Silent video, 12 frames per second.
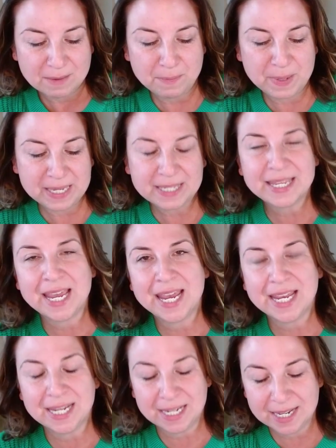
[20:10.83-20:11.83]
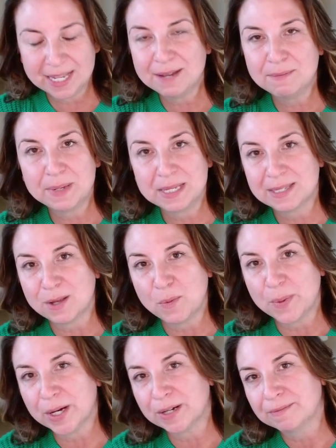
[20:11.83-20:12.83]
be sane and be
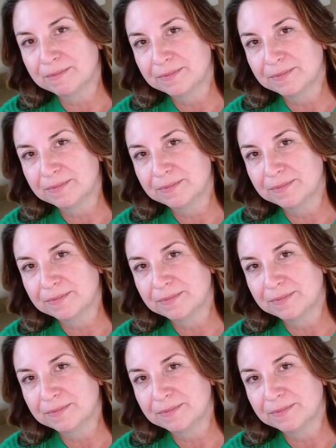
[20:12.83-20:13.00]
sober.